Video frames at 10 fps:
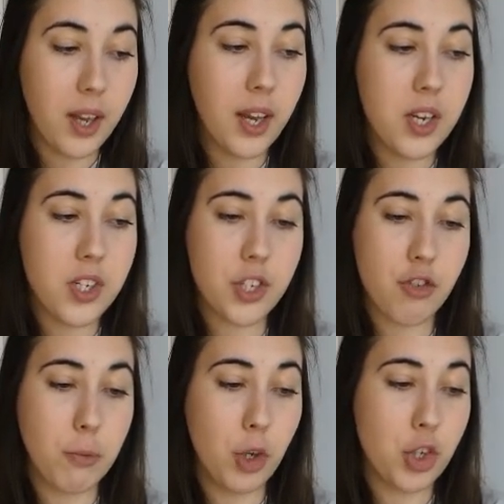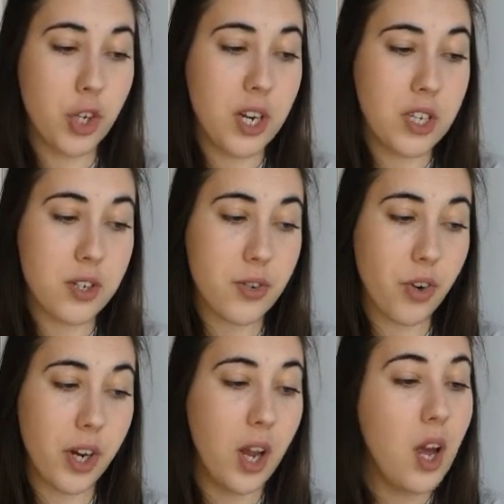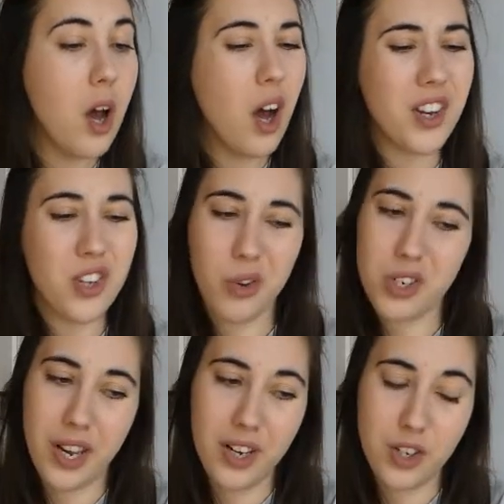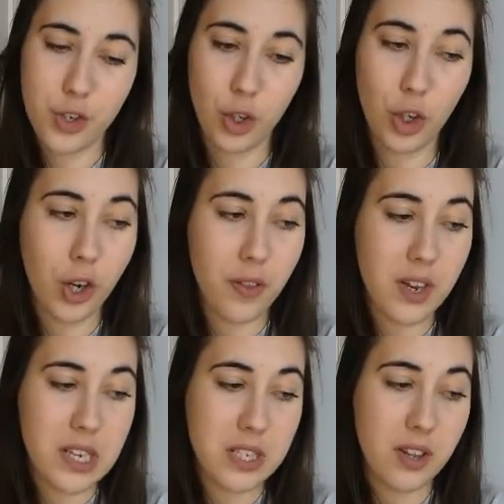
In distribution history, I don't tend to look at this.